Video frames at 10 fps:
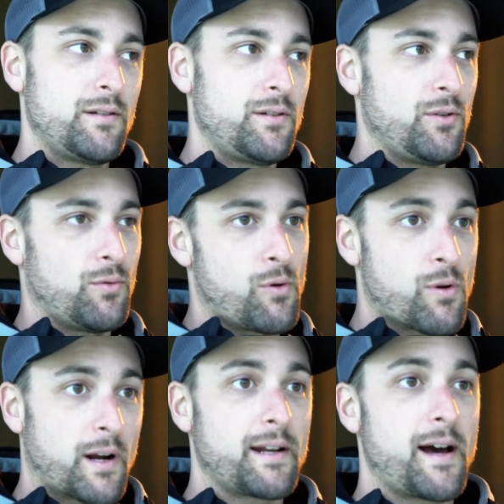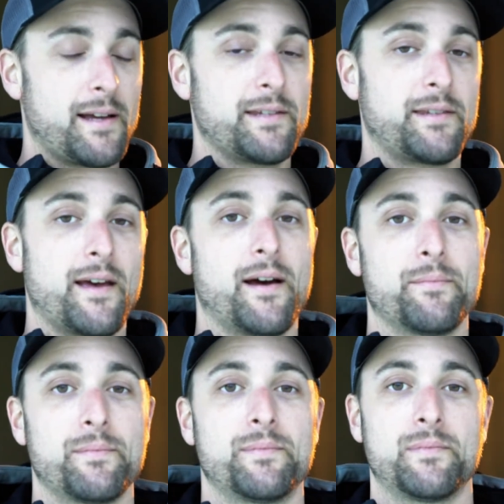to organize
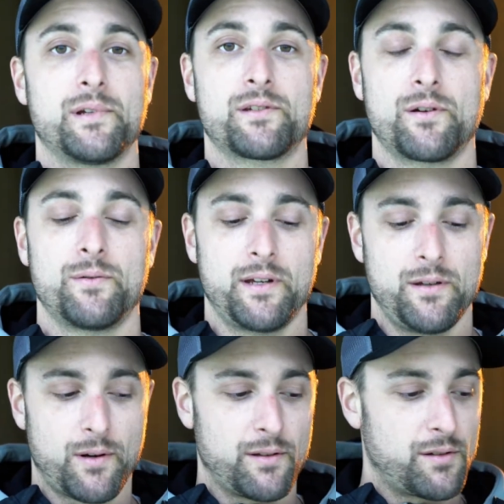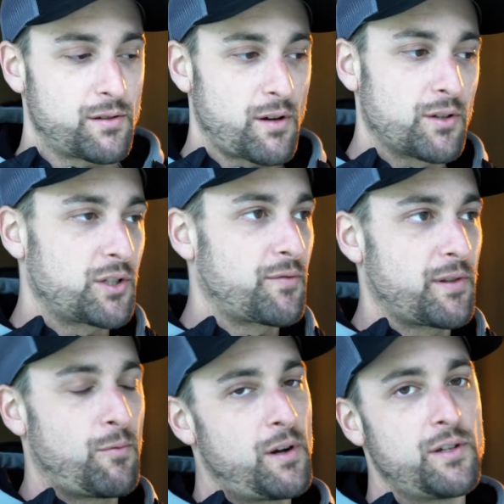them so that you can search for
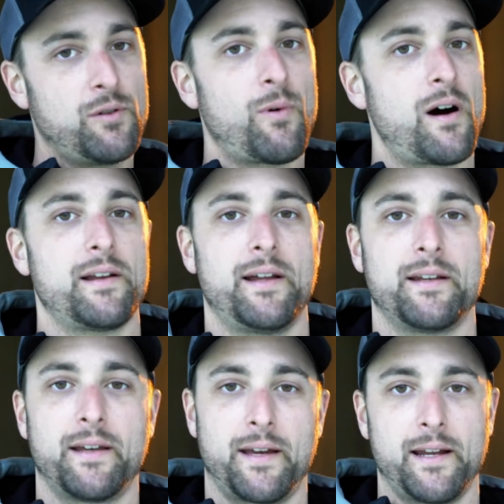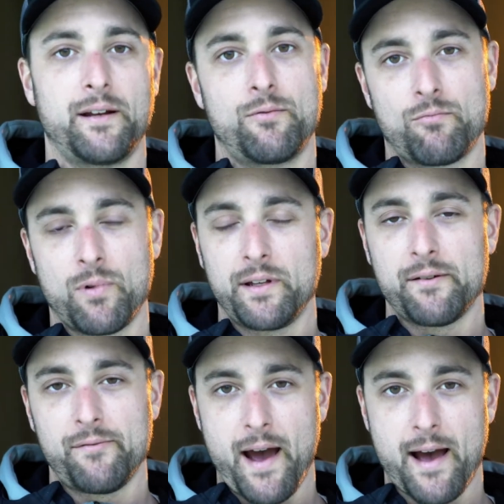the one you want and get it really
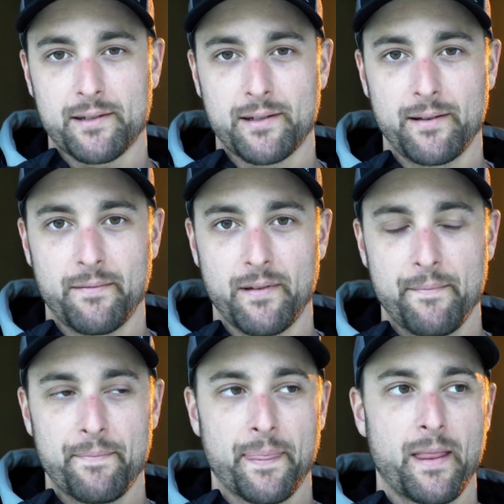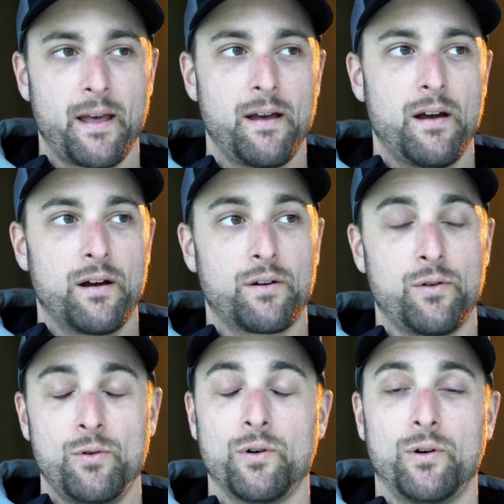fast.
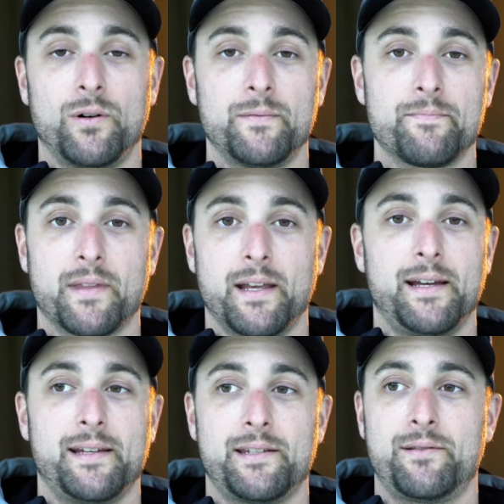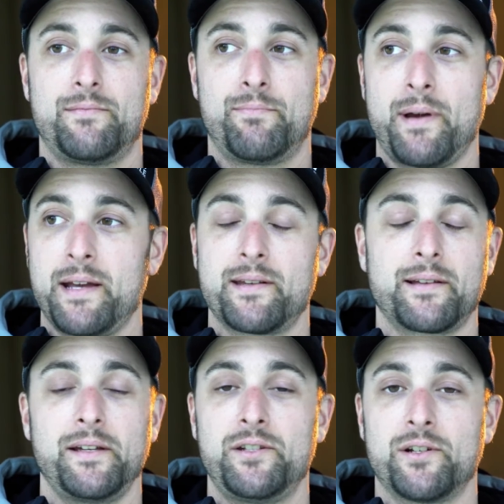Google is
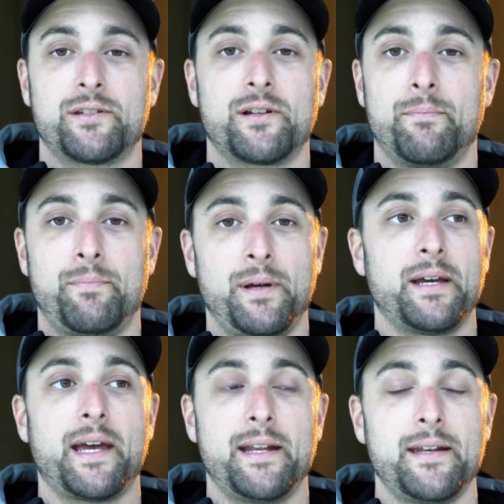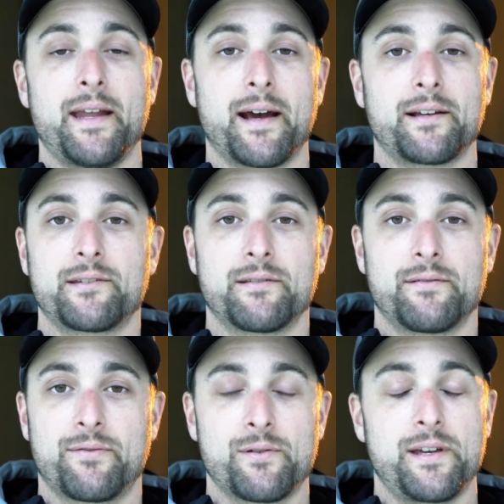basically just a big index
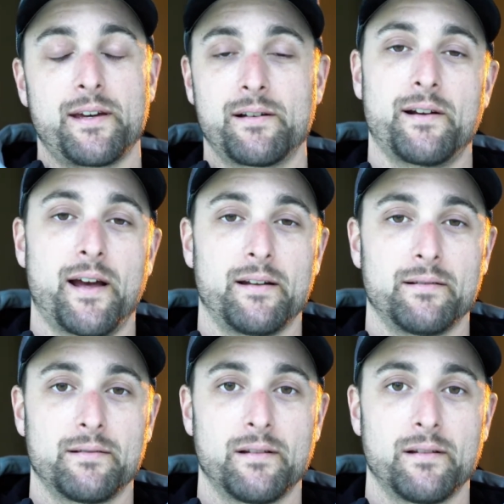for the internet.